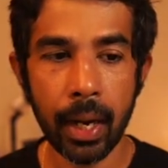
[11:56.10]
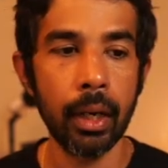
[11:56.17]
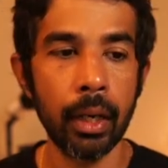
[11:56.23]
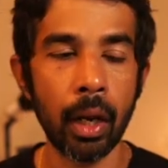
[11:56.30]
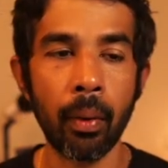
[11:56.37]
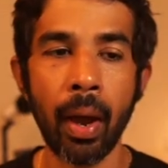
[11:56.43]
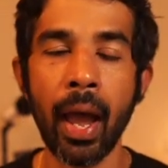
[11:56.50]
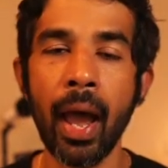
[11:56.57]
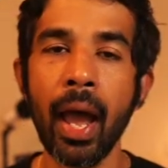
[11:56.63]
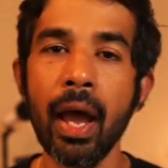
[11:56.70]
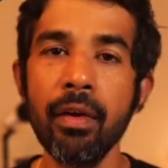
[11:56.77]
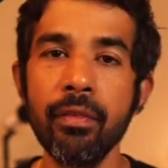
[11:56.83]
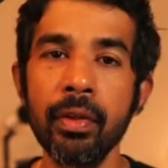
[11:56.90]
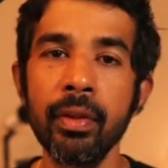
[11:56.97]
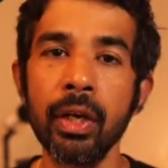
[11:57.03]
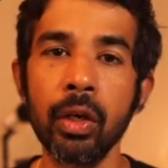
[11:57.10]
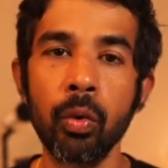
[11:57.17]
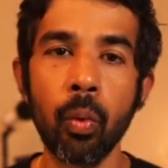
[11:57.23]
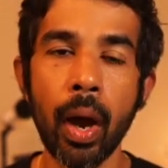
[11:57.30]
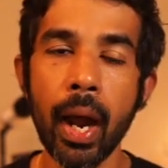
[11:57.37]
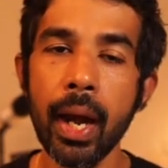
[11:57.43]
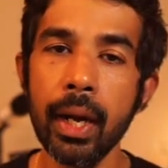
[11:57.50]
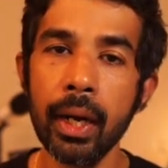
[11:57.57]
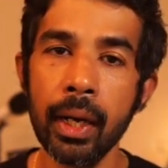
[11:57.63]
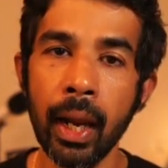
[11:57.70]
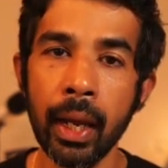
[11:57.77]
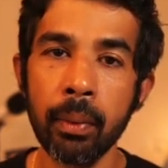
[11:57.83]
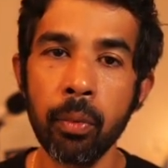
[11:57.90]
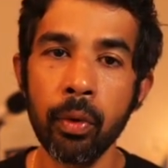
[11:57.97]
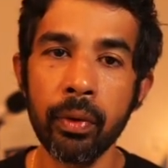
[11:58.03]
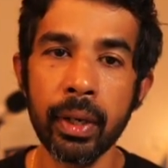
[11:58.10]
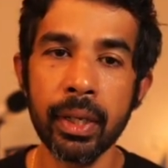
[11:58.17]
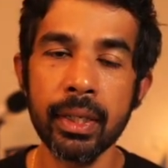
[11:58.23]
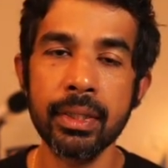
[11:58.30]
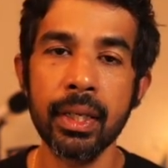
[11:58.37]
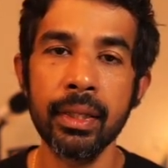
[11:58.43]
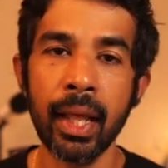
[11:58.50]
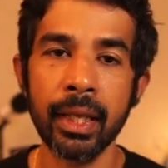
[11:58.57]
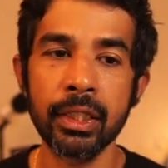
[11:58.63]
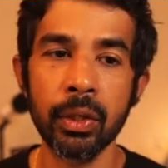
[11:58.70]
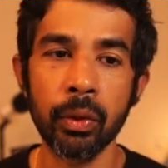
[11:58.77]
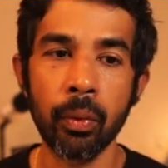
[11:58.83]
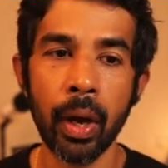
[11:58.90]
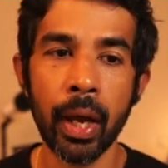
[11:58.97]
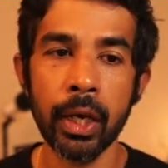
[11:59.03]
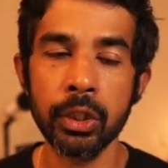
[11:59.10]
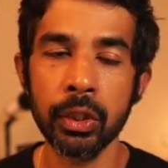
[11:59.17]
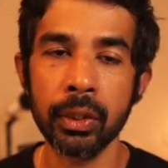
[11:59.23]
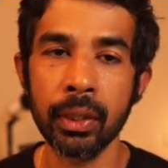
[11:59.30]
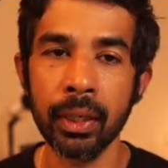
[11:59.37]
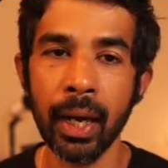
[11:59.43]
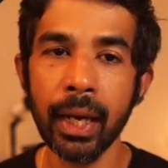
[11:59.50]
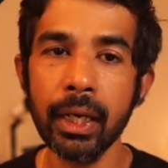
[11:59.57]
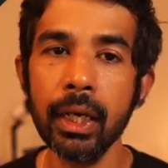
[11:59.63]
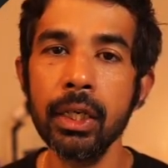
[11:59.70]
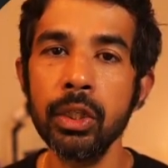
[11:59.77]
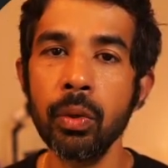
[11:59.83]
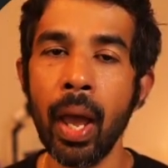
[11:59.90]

Now I have the required libraries that's required to connect to